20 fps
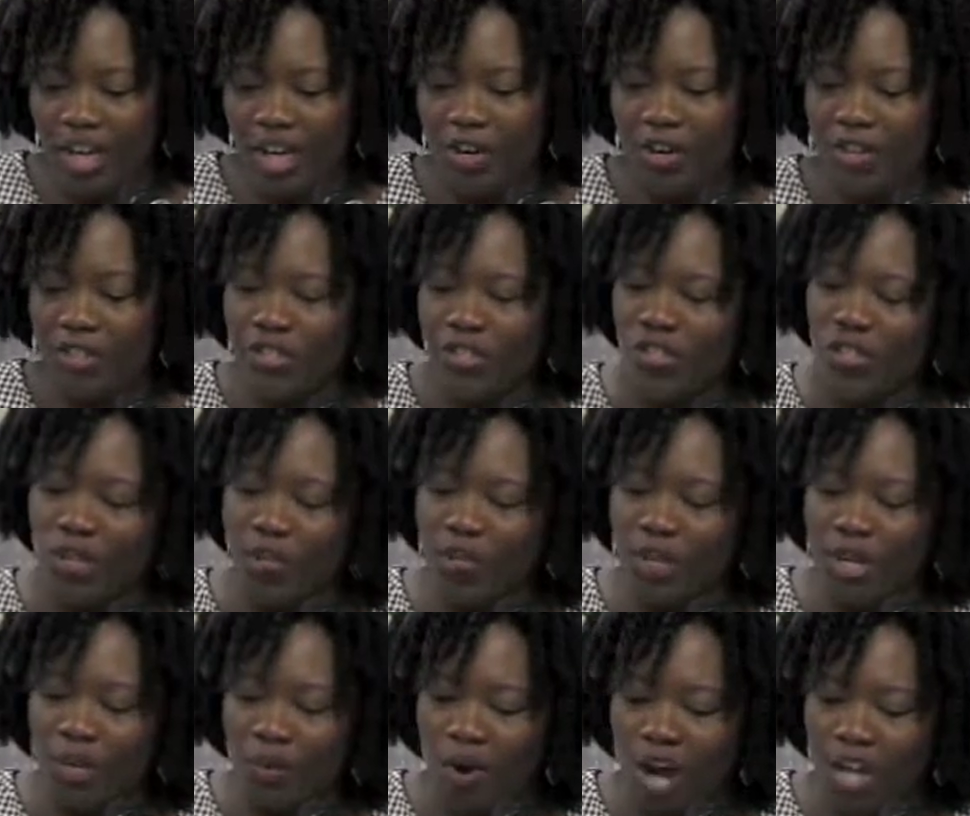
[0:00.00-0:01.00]
Your
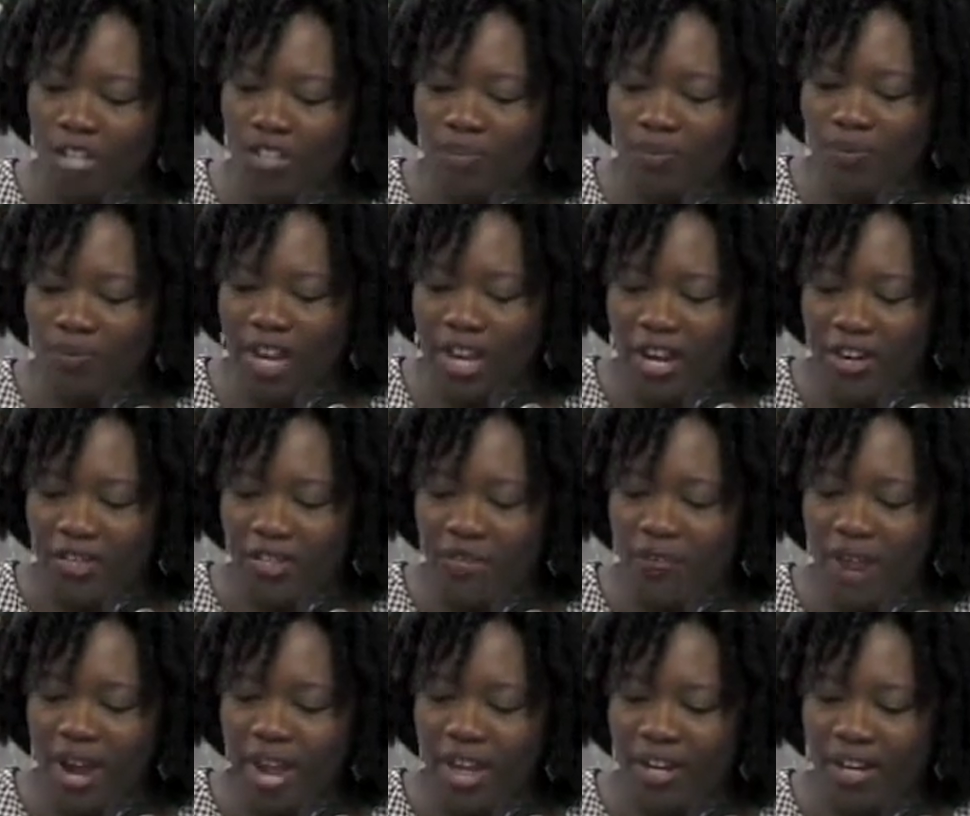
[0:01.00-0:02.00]
Snoopy watch flares
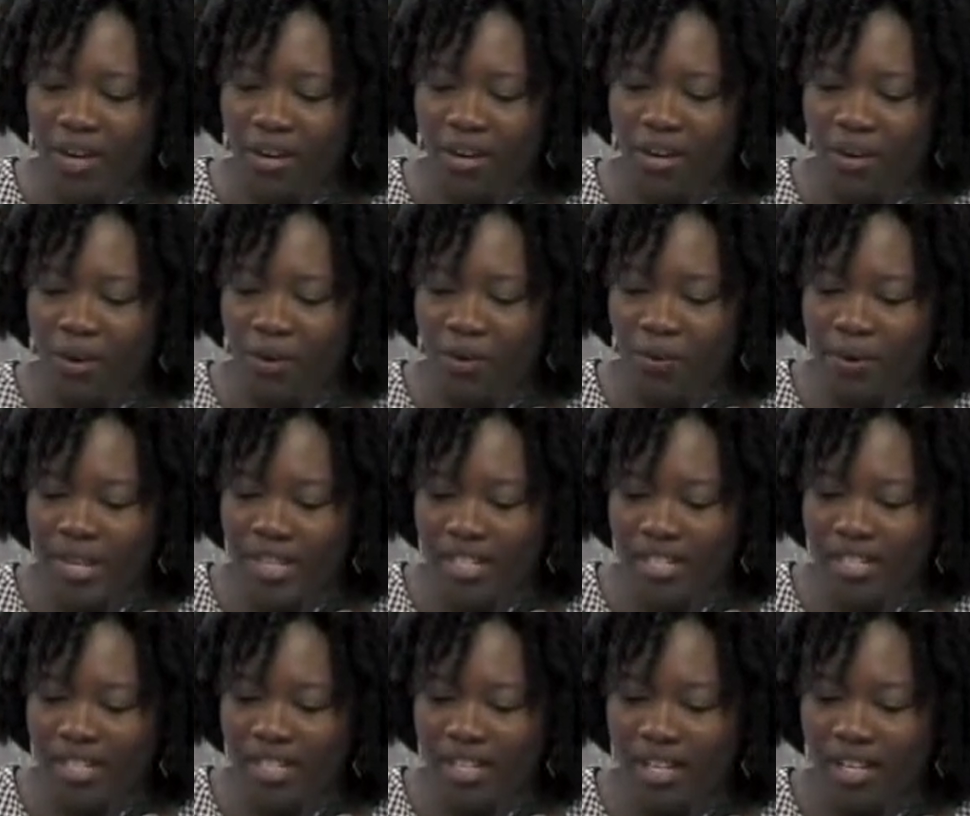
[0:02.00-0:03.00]
red on your
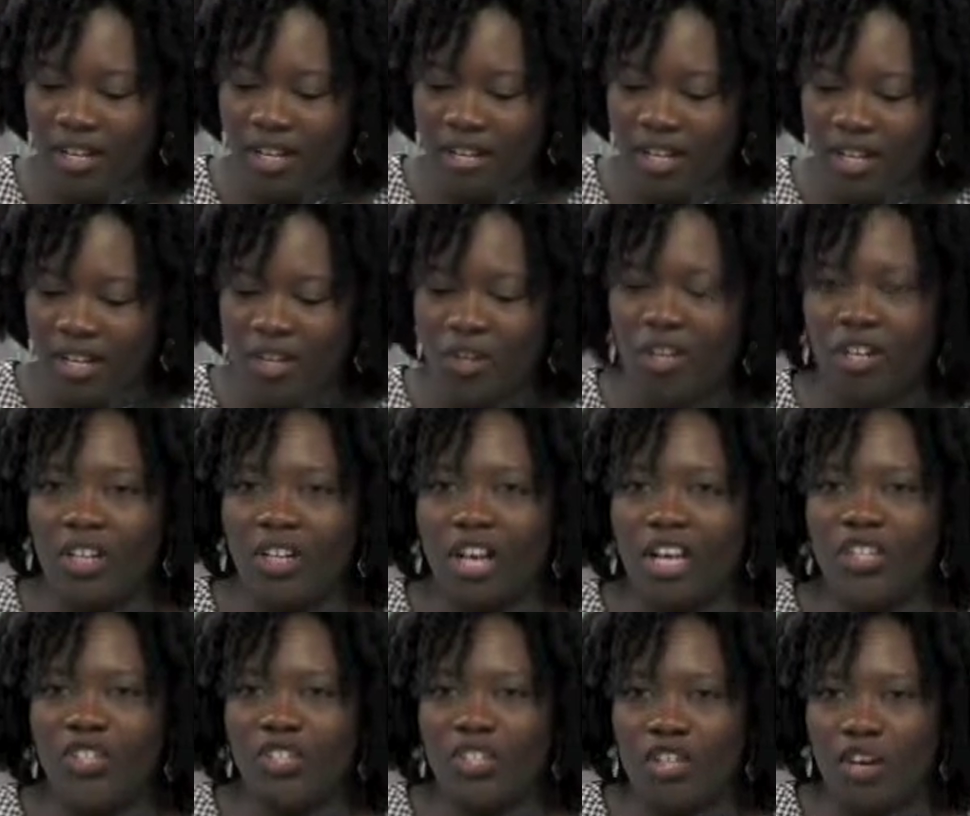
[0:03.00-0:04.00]
wrist. You
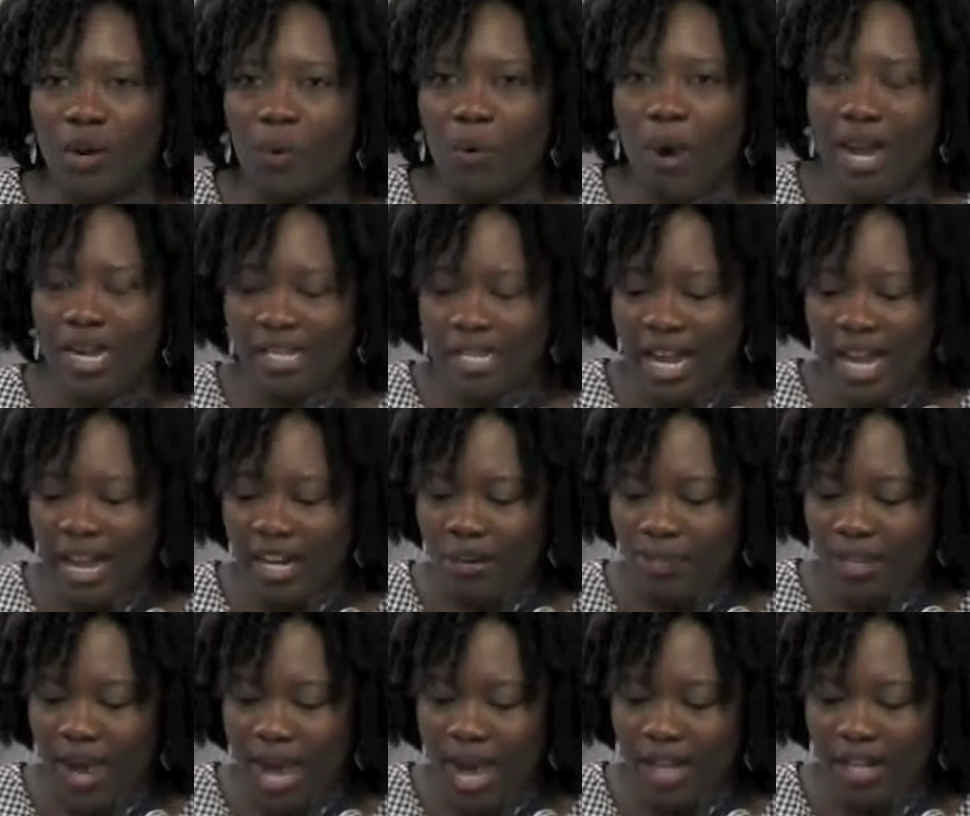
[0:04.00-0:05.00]
clutch your white
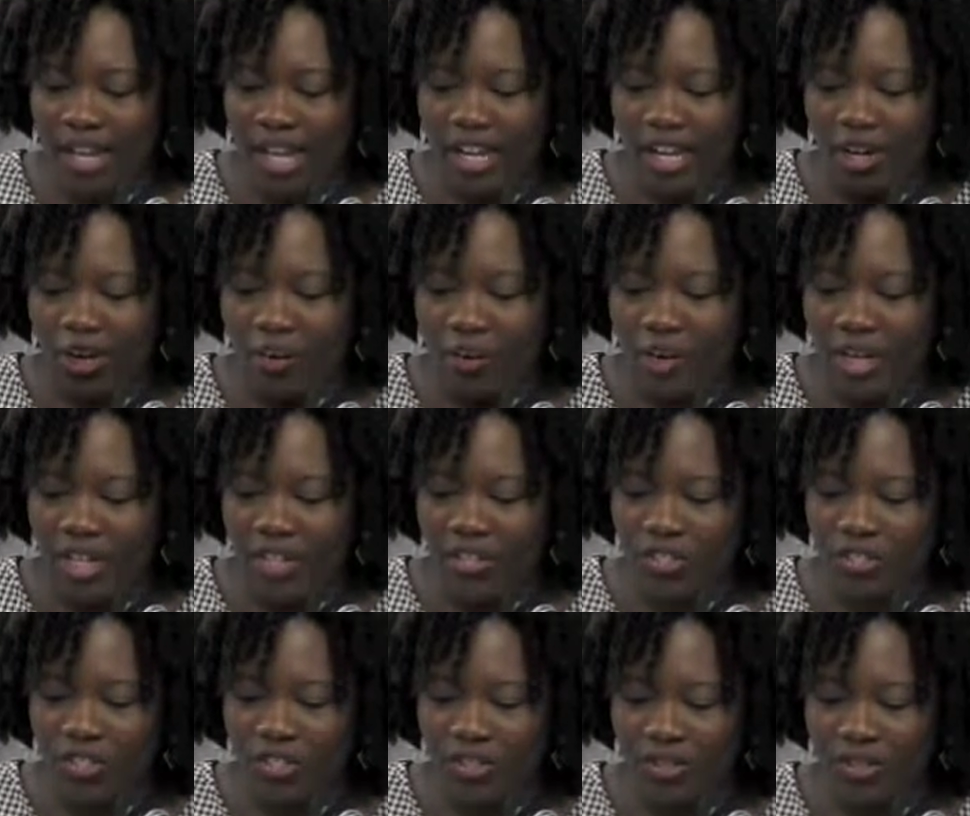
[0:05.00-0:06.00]
handbag like a
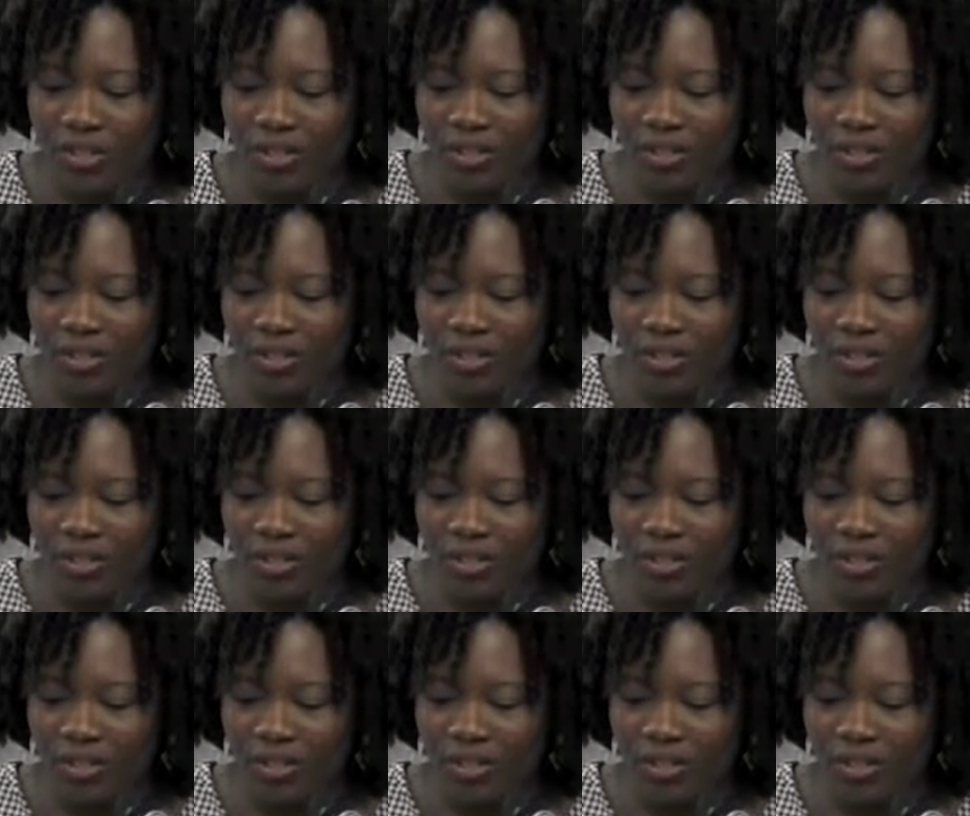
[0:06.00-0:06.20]
wish.